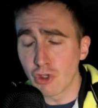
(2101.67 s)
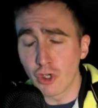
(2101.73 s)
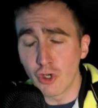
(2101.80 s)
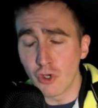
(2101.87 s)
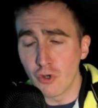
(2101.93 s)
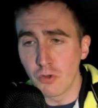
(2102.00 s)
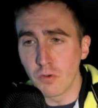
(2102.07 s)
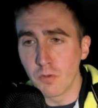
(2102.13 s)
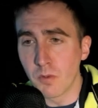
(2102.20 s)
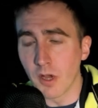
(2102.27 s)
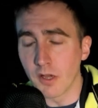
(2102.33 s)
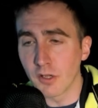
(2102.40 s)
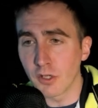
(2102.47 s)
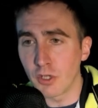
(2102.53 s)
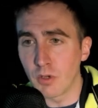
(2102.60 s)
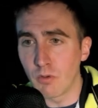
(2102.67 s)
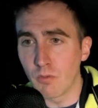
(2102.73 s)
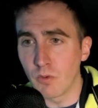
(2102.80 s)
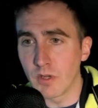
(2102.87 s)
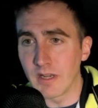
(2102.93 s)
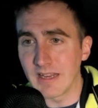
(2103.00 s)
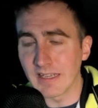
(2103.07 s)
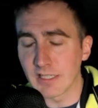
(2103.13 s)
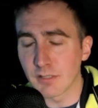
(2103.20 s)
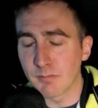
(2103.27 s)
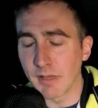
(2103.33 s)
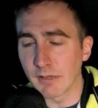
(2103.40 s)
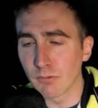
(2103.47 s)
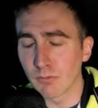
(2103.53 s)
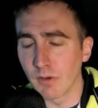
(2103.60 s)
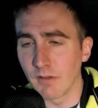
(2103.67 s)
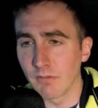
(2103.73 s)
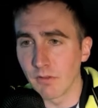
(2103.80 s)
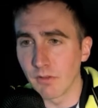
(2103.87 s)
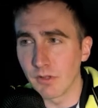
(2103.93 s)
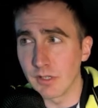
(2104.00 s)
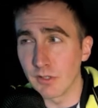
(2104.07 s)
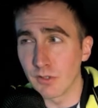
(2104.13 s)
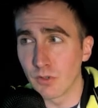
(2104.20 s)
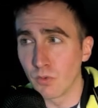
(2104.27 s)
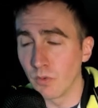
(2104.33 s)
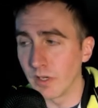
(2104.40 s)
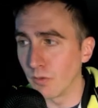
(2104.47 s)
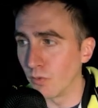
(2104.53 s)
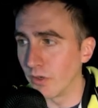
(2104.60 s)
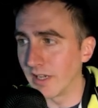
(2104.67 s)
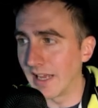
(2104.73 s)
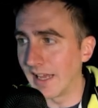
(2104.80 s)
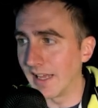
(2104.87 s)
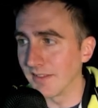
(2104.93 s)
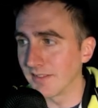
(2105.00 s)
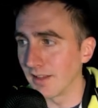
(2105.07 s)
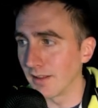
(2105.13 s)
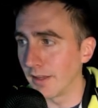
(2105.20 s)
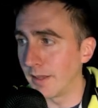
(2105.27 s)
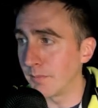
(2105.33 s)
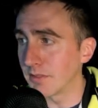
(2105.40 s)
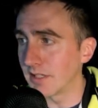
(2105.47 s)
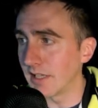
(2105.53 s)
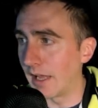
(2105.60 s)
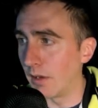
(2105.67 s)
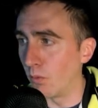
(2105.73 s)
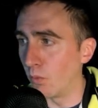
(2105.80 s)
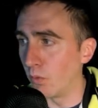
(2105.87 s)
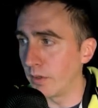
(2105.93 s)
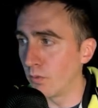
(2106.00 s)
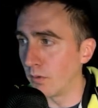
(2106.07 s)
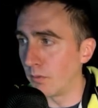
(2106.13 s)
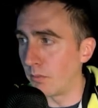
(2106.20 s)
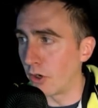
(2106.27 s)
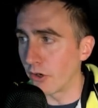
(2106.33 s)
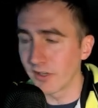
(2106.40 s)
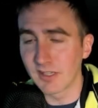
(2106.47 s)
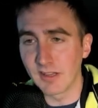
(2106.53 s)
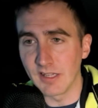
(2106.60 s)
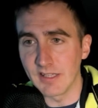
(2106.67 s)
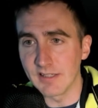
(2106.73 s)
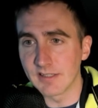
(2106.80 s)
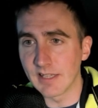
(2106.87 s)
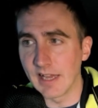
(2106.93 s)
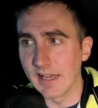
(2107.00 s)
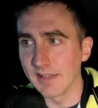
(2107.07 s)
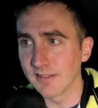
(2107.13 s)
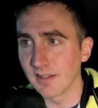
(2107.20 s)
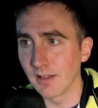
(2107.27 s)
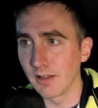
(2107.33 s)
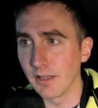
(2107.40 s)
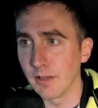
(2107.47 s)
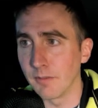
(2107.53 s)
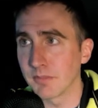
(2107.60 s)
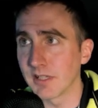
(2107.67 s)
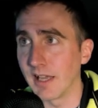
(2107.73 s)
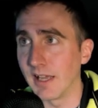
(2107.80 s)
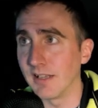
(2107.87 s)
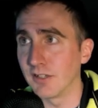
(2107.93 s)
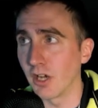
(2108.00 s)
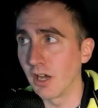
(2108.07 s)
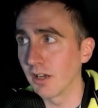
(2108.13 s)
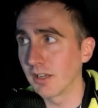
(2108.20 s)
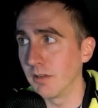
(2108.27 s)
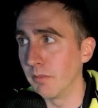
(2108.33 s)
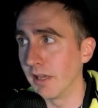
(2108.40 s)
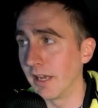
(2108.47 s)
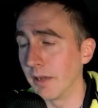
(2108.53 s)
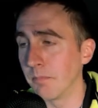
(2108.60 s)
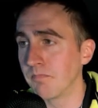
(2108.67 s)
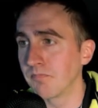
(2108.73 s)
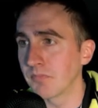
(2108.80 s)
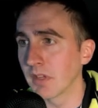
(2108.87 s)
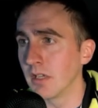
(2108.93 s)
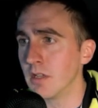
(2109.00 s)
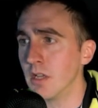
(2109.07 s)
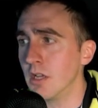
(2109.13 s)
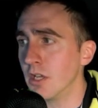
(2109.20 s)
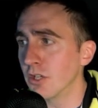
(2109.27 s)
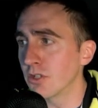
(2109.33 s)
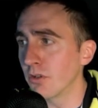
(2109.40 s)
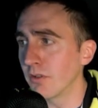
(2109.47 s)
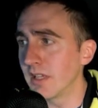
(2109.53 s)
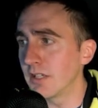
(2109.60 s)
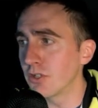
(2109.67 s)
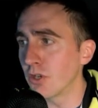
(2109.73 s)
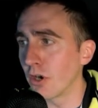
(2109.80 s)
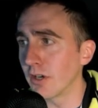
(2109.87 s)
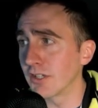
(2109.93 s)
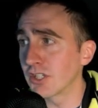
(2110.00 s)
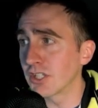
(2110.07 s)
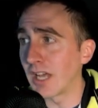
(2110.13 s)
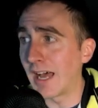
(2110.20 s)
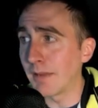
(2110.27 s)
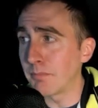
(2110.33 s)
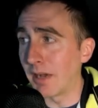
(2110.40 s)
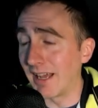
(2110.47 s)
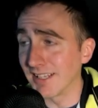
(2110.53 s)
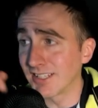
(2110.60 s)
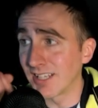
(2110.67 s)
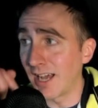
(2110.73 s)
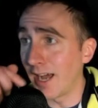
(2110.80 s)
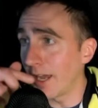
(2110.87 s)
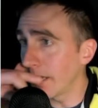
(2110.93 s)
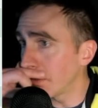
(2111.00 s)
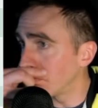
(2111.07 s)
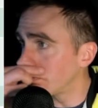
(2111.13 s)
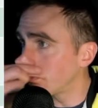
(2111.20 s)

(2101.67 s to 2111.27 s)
tube, you would expect roughly 21 at the lips, and we will mark these at the lips and document it. So these are side by side,